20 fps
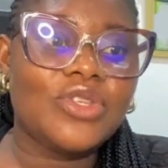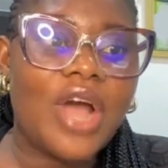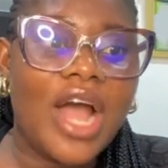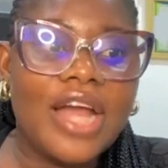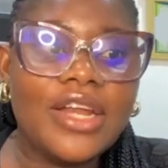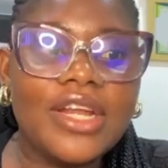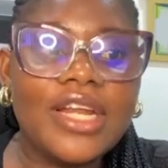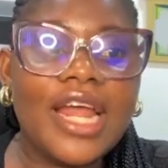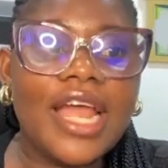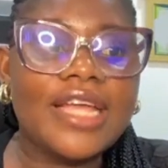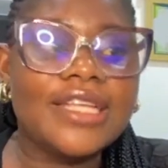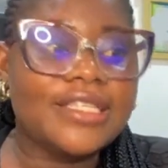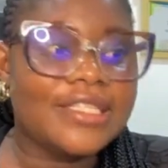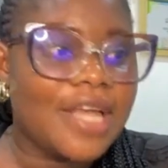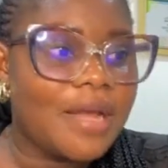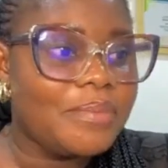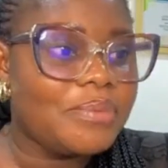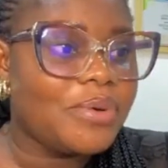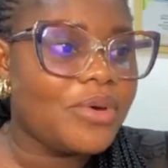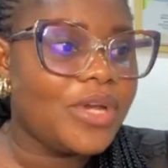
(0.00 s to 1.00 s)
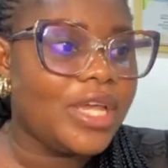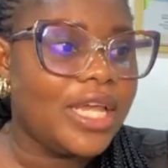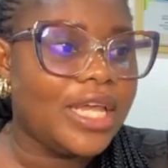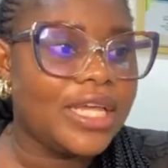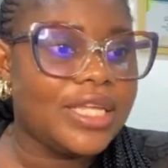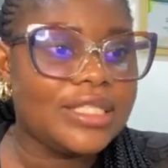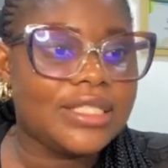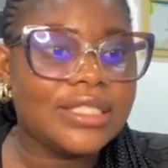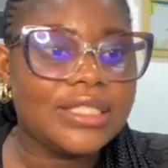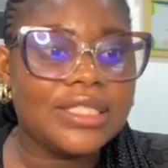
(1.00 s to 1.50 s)
So another example
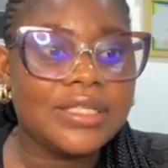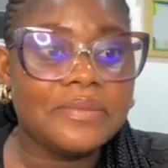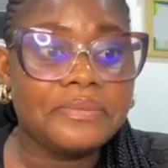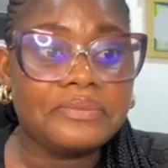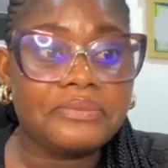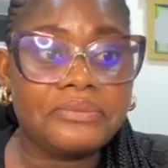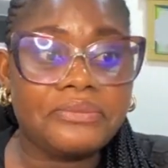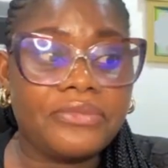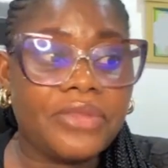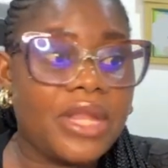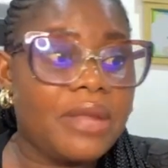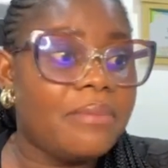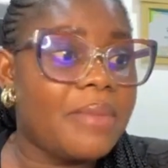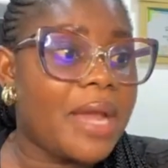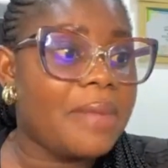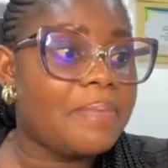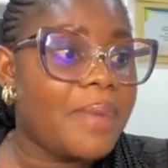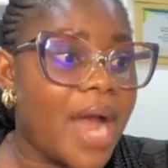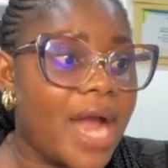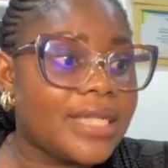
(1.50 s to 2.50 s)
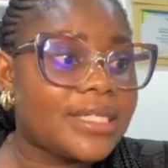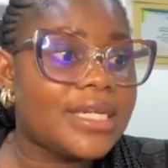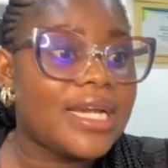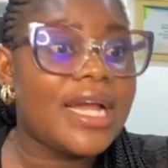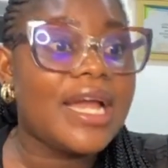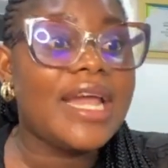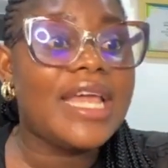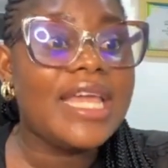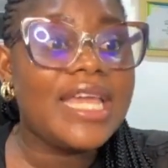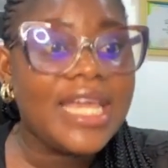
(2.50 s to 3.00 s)
is, my
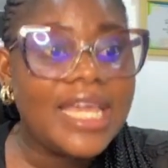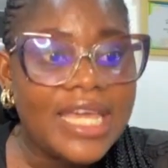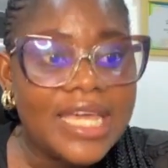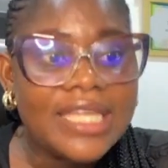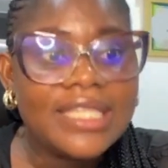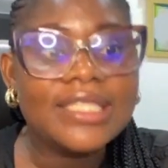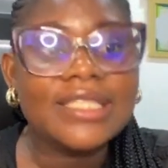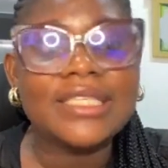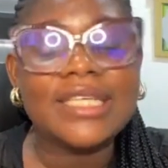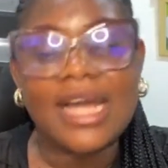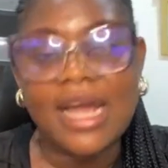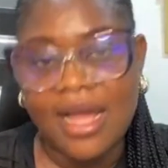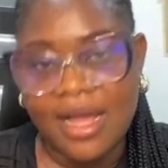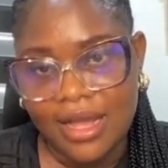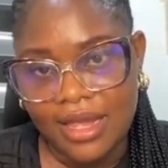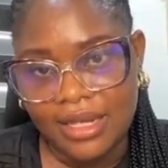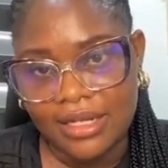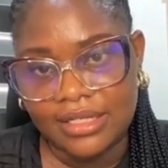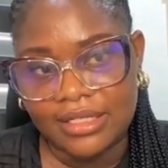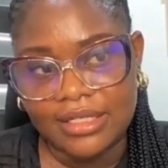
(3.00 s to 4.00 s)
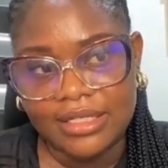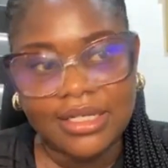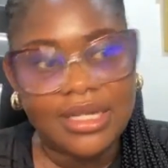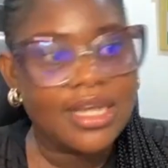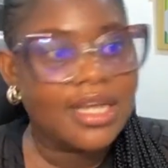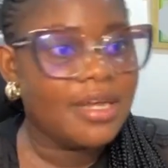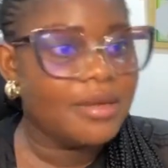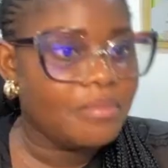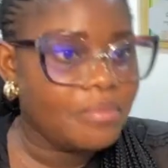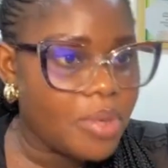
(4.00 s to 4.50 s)
partner is kind,
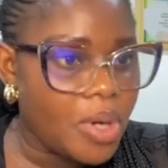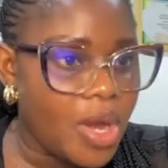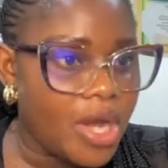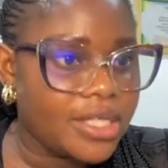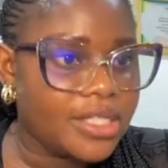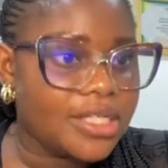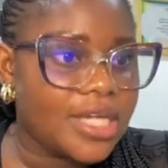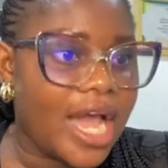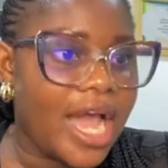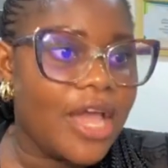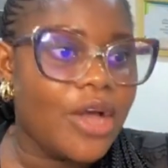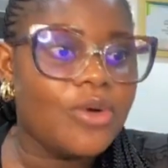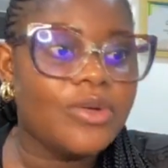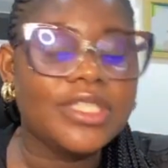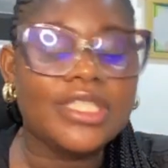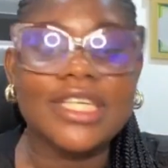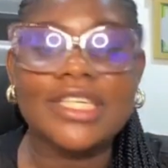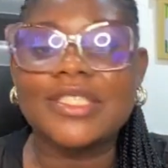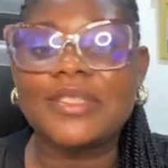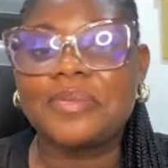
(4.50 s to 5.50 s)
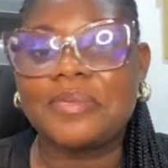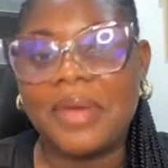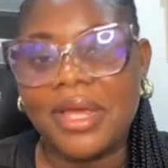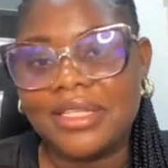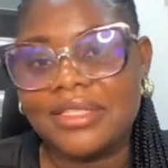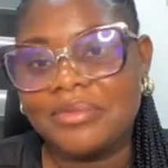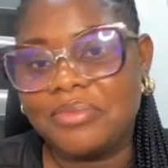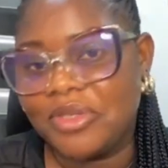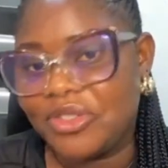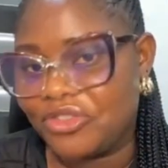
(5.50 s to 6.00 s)
but I always
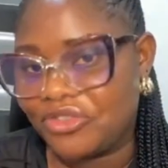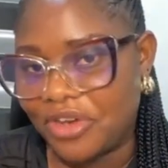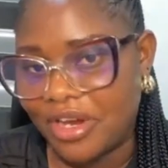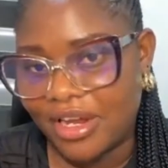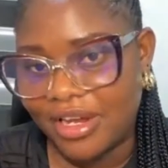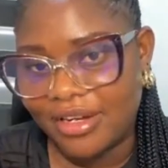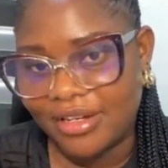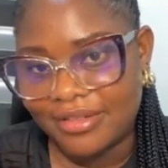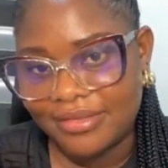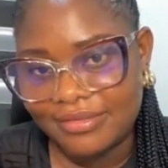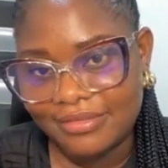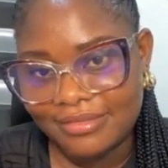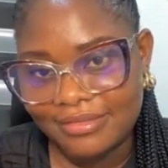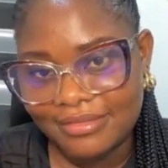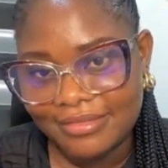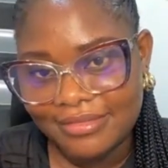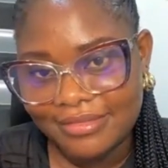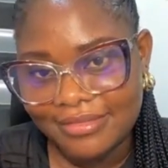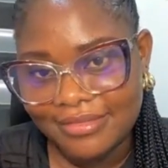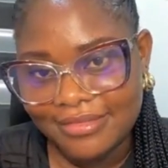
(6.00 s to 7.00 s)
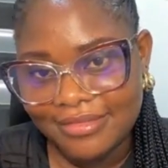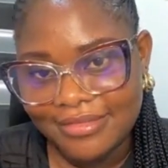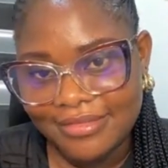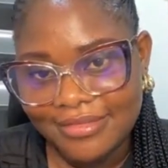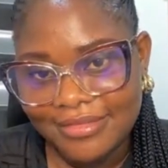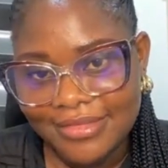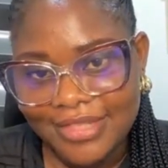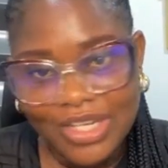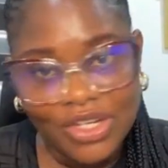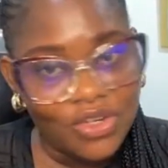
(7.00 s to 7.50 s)
expect betrayal.
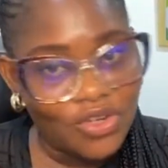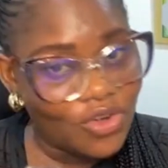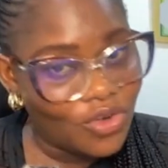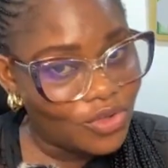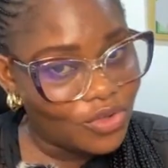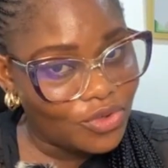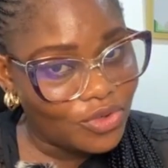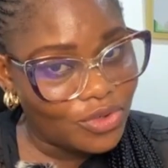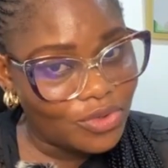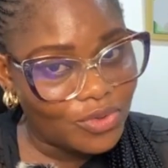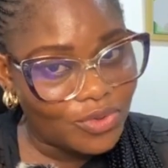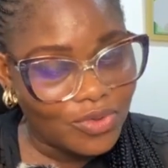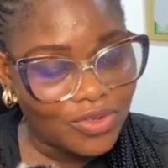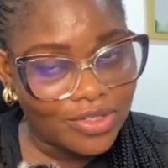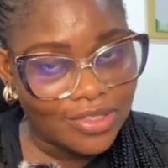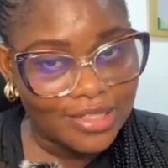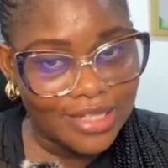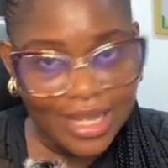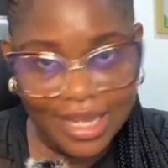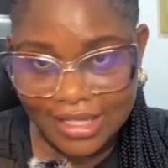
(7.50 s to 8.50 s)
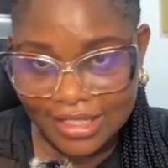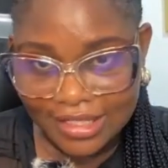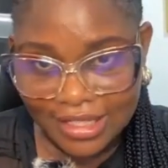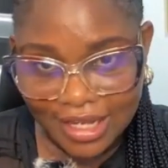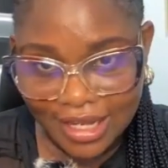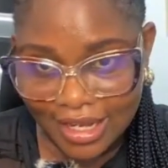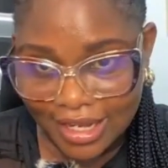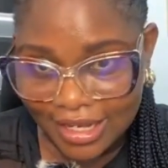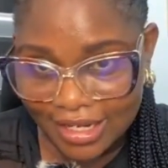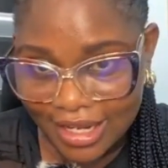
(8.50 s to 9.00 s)
Those ones that
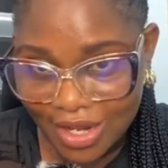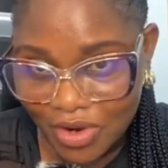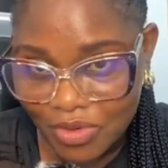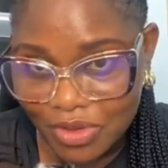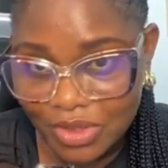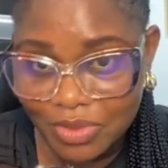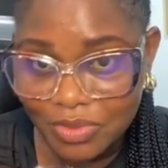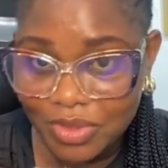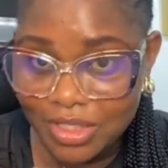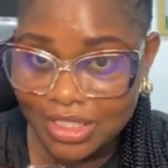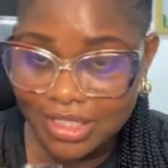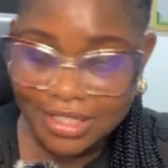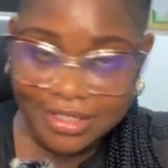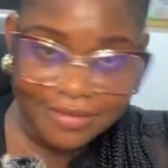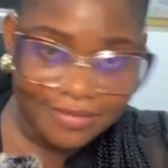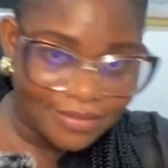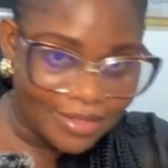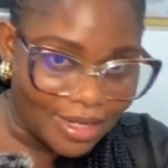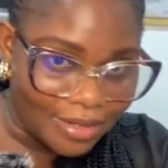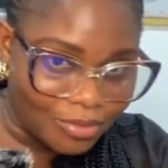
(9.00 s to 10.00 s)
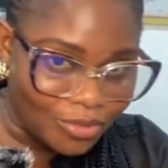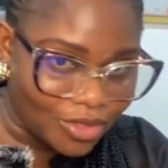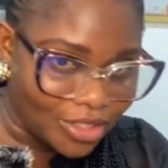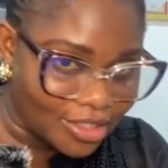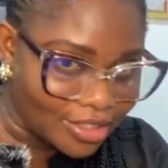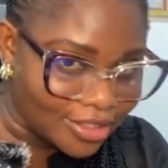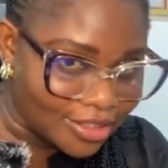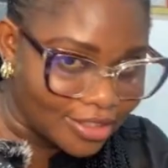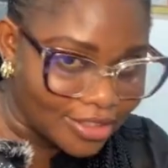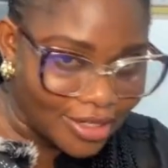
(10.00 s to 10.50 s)
they're always waiting. I'm
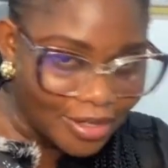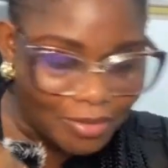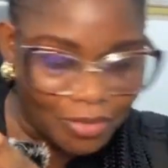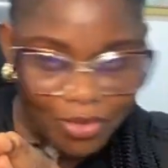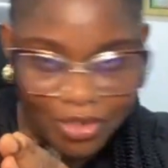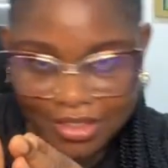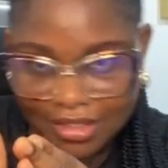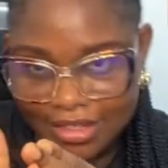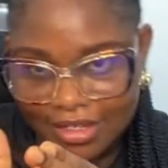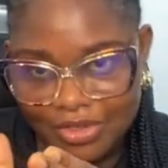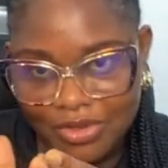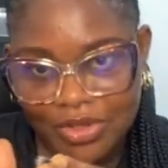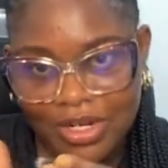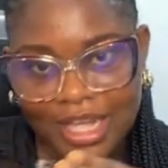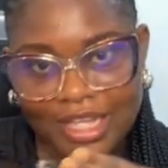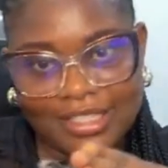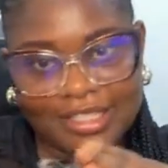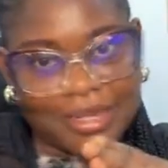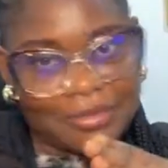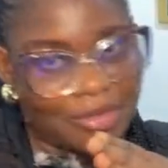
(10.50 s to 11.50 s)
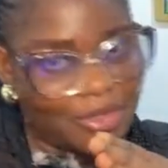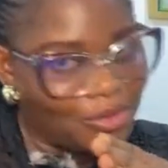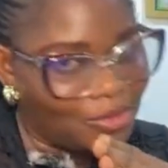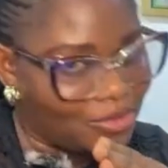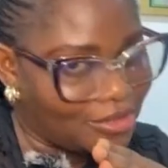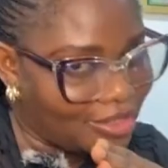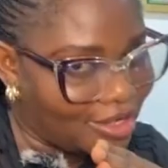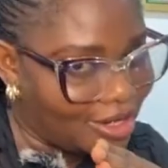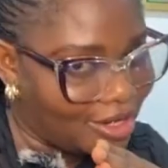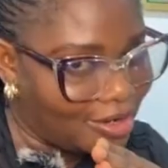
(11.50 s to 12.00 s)
waiting. Like
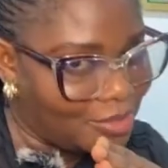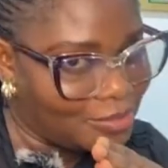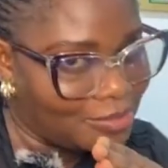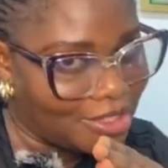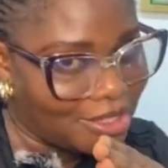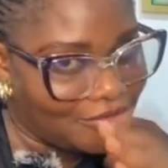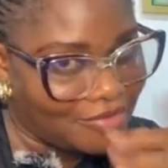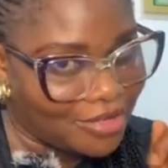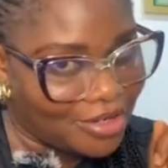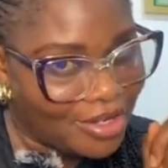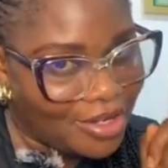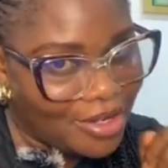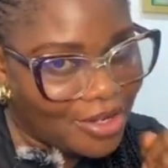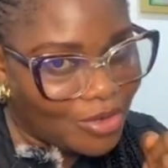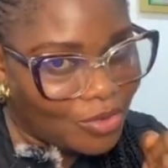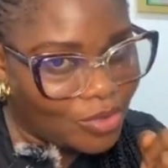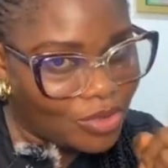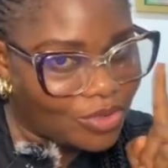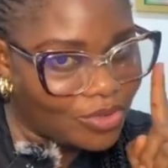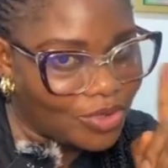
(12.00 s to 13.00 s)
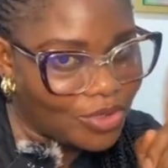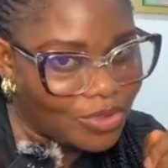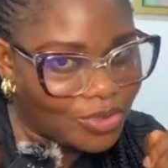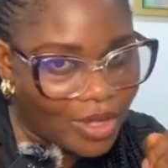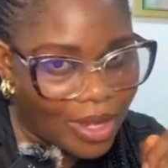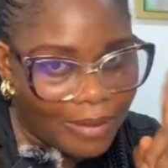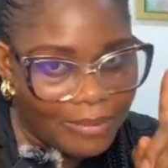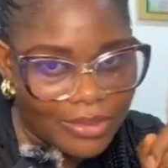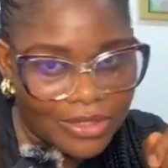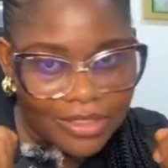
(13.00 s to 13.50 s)
Sabinus, they are observing what's going
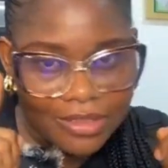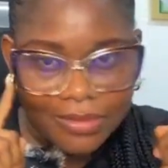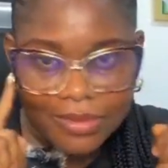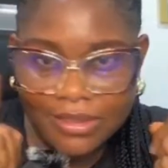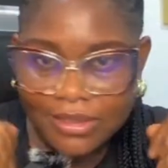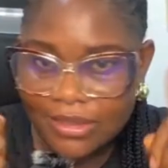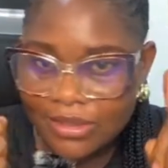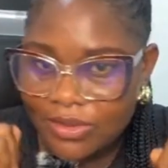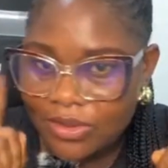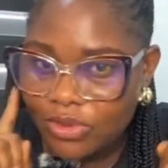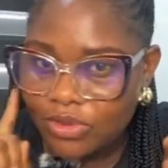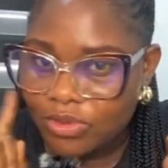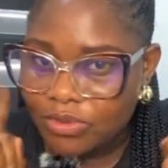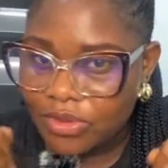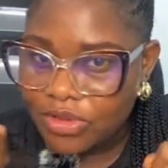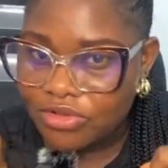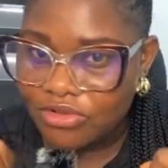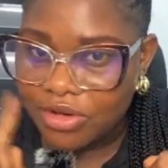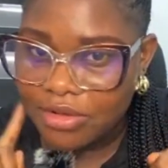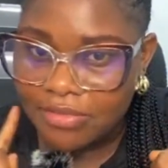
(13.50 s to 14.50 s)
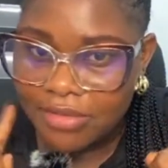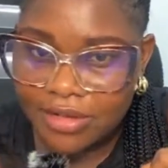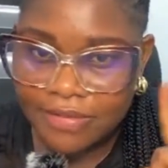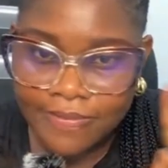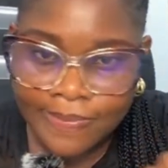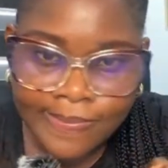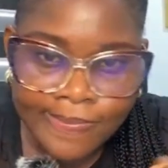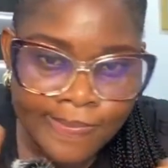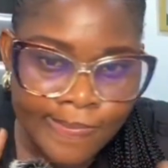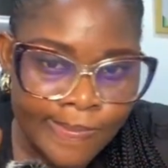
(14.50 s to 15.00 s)
to happen. This person is going to betray me.
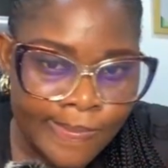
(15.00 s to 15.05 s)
